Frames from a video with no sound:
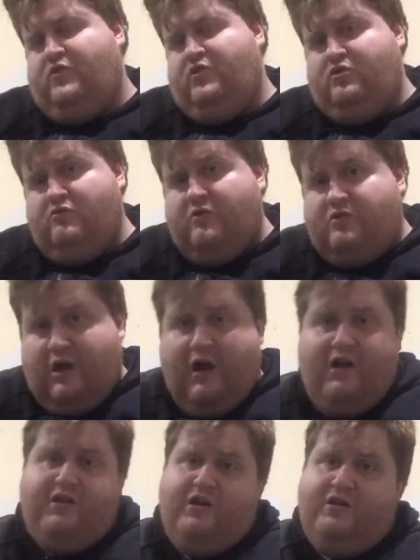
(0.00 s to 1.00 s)
you will
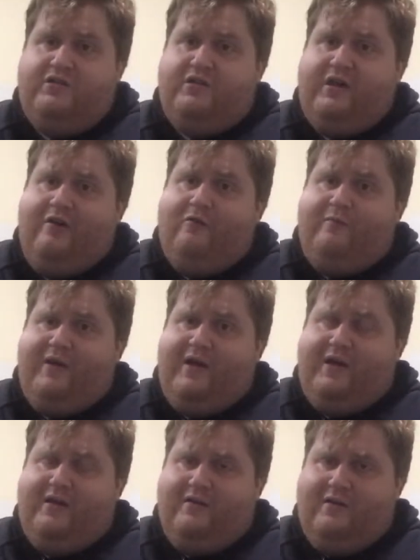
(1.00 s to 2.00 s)
notice it will
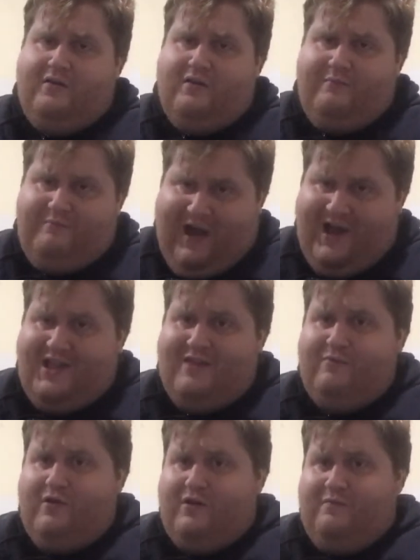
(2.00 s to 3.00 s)
be the
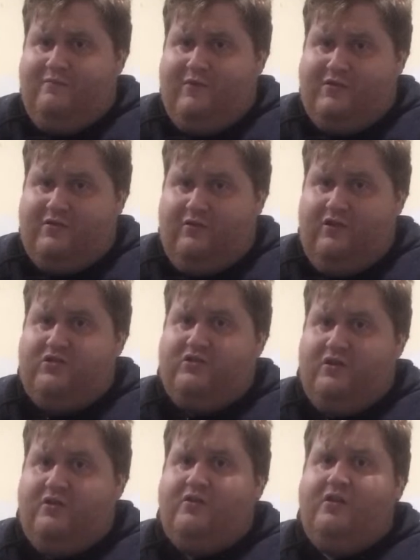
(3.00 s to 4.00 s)
maximum
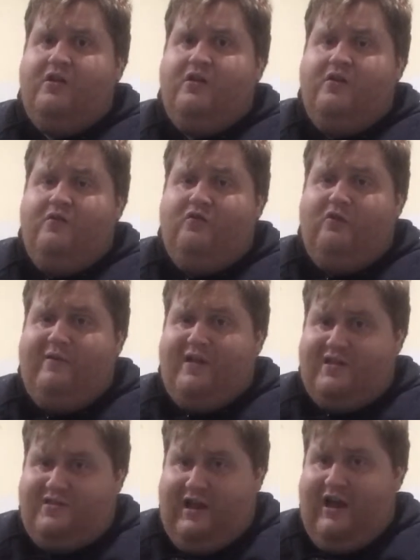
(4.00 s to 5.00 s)
resolution will be
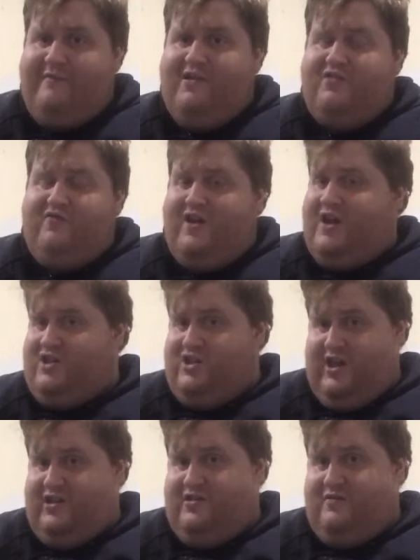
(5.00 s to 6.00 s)
the same as
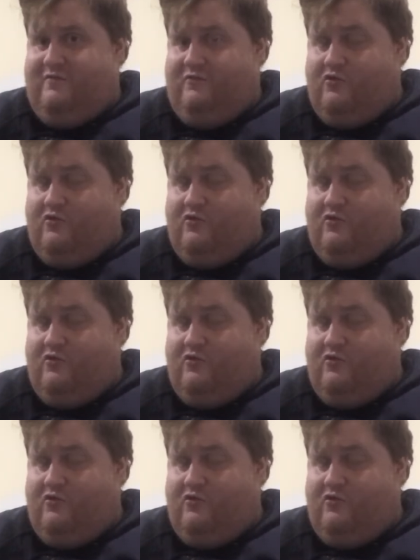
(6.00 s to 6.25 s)
VHS.